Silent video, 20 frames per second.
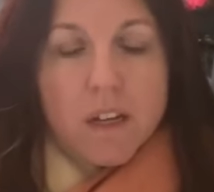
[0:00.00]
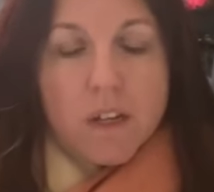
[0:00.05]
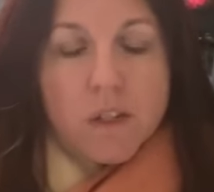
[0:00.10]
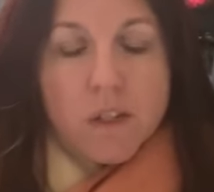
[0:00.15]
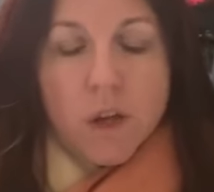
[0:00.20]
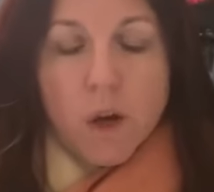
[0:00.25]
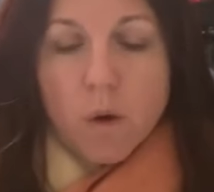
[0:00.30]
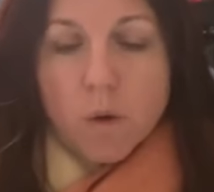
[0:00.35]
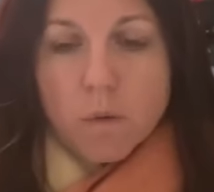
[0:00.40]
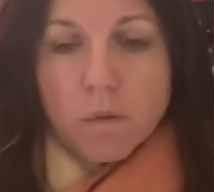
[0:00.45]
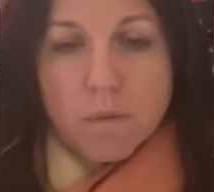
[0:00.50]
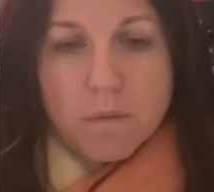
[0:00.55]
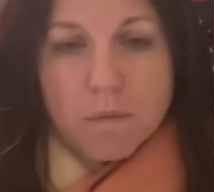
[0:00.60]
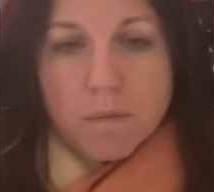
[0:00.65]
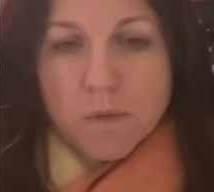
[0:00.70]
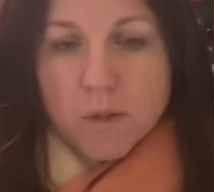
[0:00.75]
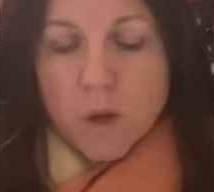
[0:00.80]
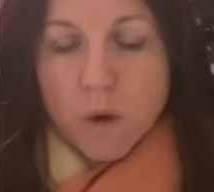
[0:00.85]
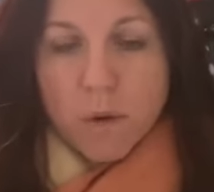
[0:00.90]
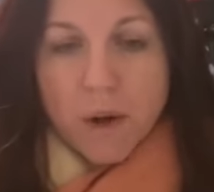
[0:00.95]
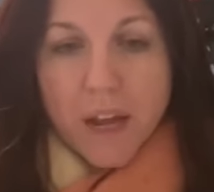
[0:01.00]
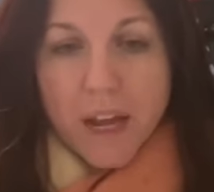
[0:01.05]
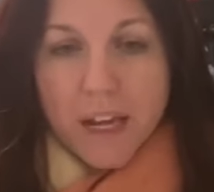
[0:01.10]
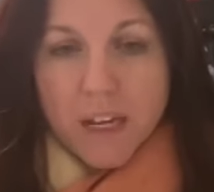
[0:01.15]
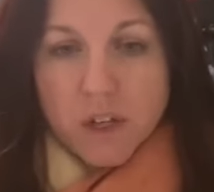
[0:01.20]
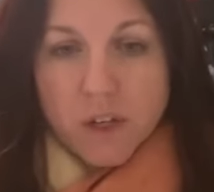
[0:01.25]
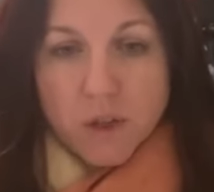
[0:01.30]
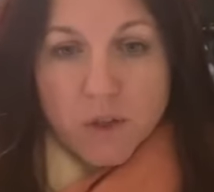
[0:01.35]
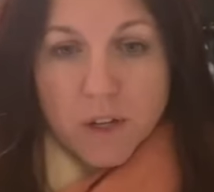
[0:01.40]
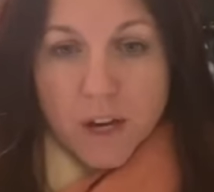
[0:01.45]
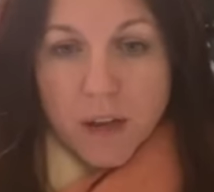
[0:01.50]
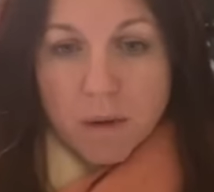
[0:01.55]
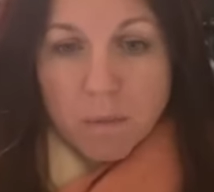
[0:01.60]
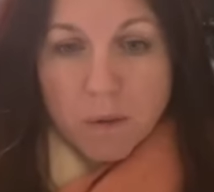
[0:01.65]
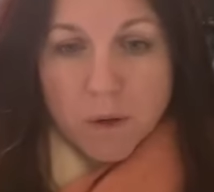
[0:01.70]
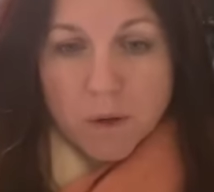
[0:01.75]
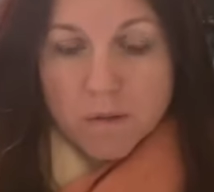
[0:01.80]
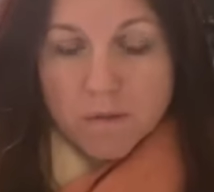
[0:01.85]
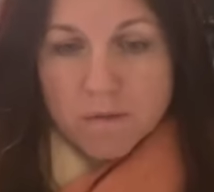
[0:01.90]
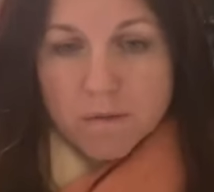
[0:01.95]
don't hate your
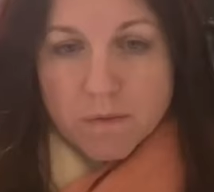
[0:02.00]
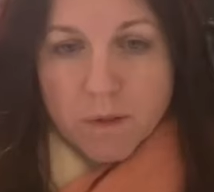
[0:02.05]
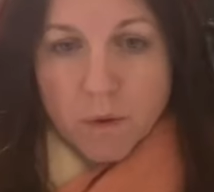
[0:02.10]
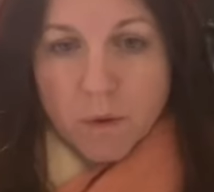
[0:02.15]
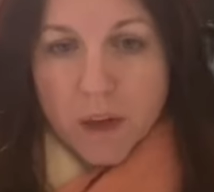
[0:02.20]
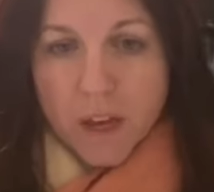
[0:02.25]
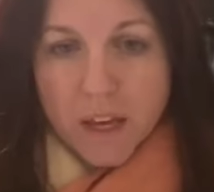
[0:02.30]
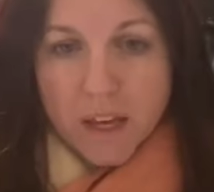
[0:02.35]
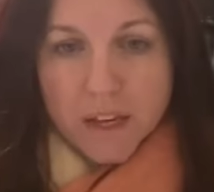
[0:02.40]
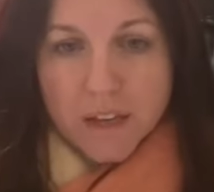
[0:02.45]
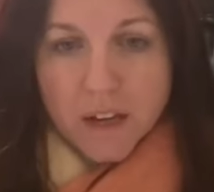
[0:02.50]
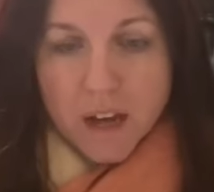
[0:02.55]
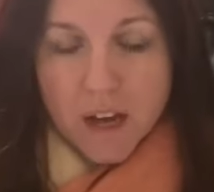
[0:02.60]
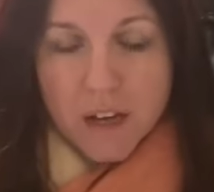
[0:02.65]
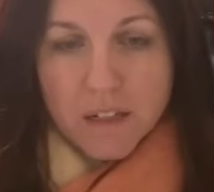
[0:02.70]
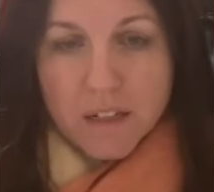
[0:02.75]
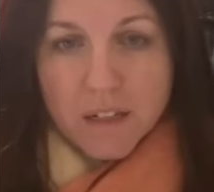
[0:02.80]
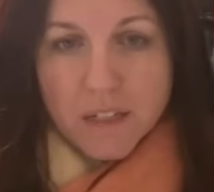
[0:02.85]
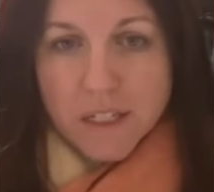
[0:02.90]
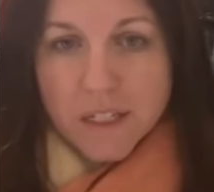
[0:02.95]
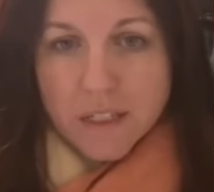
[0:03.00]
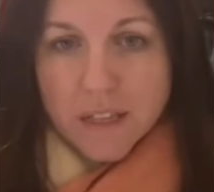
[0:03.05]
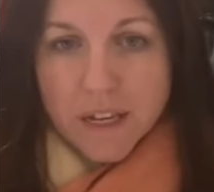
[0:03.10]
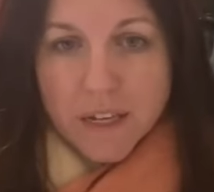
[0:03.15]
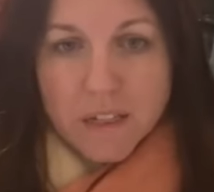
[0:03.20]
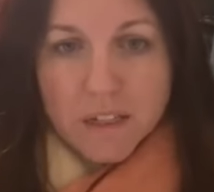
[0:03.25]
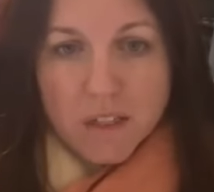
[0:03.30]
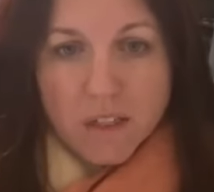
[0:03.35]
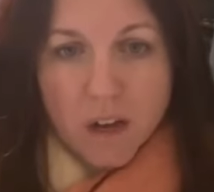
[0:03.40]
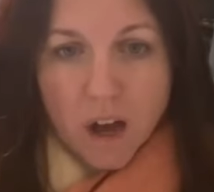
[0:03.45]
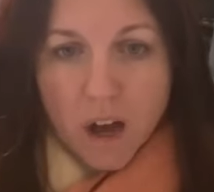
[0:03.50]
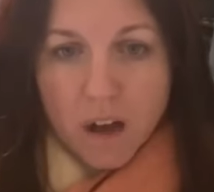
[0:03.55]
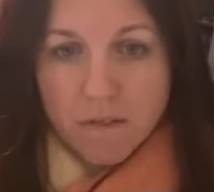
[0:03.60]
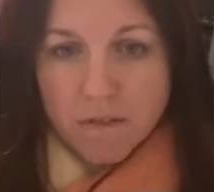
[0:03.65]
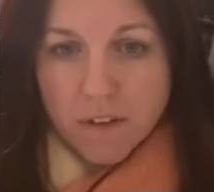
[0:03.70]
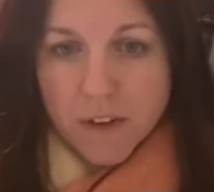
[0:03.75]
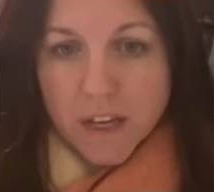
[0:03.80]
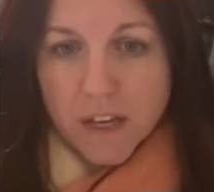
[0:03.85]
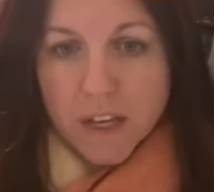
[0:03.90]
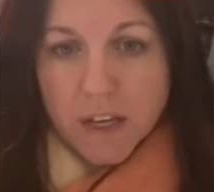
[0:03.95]
neighbor, okay? God doesn't like
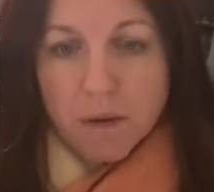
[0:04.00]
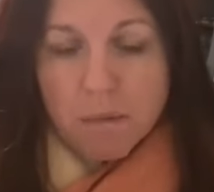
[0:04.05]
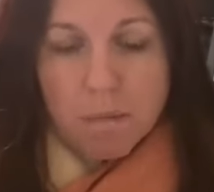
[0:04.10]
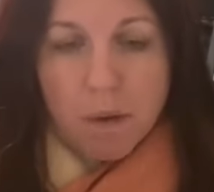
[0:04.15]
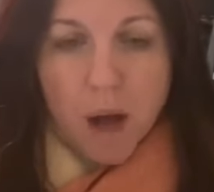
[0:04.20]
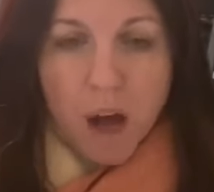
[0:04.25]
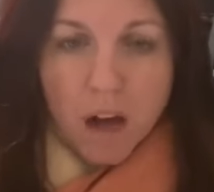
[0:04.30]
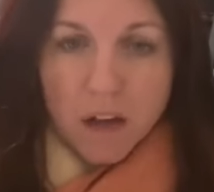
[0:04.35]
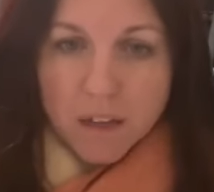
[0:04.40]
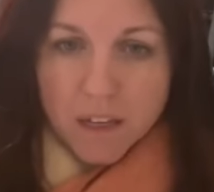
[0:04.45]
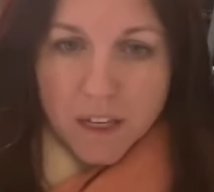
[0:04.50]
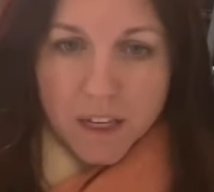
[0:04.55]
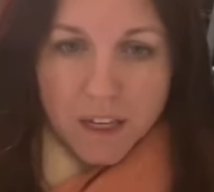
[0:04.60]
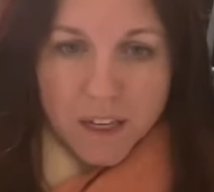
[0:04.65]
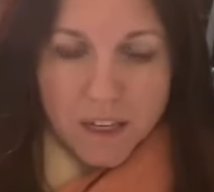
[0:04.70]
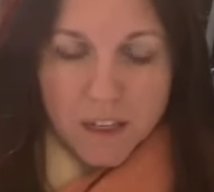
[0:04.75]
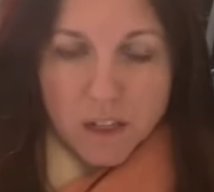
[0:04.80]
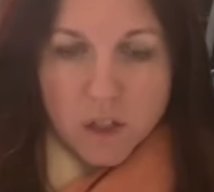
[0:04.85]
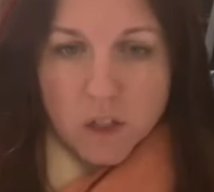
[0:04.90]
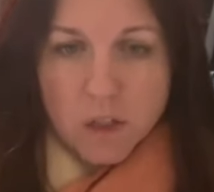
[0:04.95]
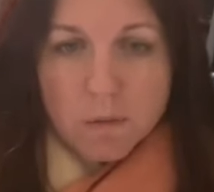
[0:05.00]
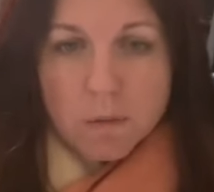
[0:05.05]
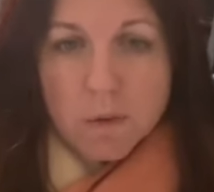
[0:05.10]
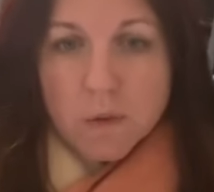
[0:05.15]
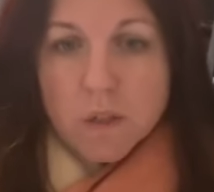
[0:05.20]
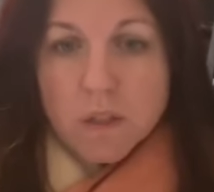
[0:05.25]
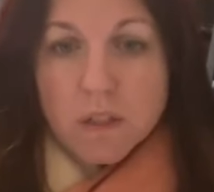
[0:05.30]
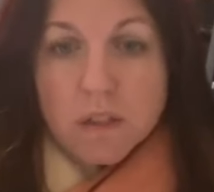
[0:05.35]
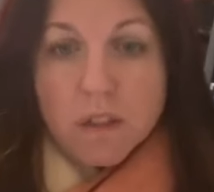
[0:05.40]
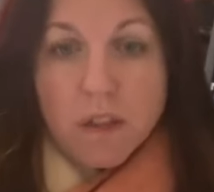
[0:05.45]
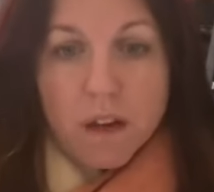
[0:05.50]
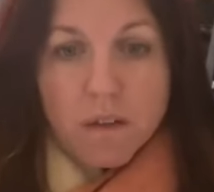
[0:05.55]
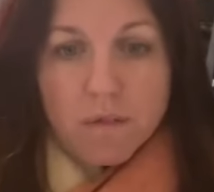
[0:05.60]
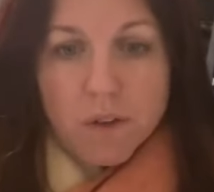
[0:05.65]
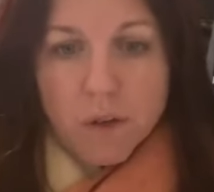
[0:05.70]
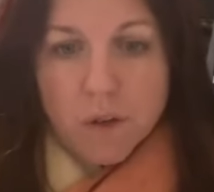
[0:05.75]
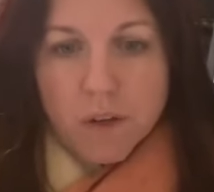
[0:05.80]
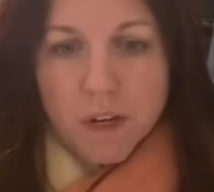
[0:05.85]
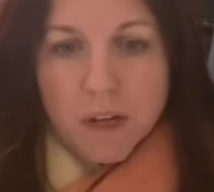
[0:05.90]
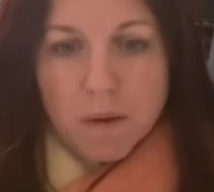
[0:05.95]
scoffing and mocking. You're supposed to love
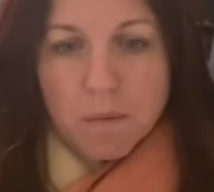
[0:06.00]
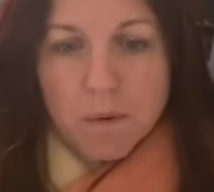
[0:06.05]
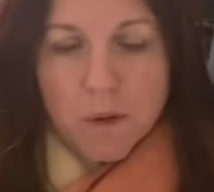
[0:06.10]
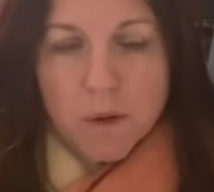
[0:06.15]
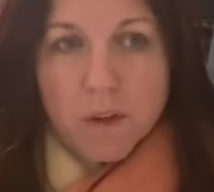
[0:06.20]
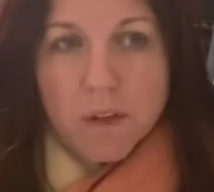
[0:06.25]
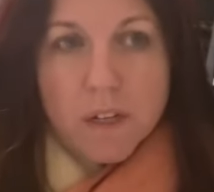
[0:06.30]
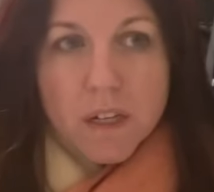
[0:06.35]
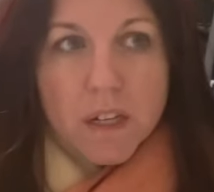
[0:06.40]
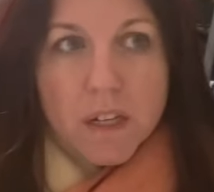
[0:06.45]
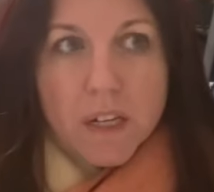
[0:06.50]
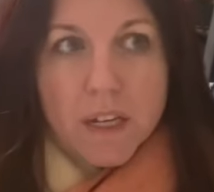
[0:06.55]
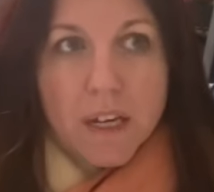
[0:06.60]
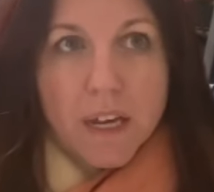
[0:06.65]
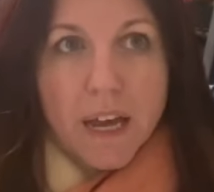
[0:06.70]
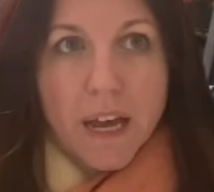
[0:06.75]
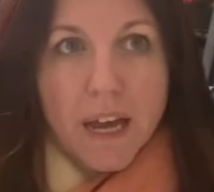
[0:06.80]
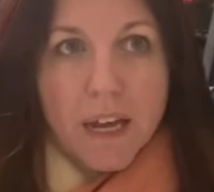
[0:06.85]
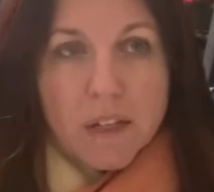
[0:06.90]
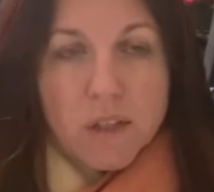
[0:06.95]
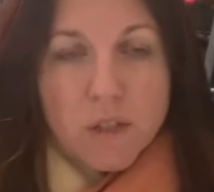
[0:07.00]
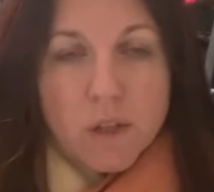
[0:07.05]
your neighbor. And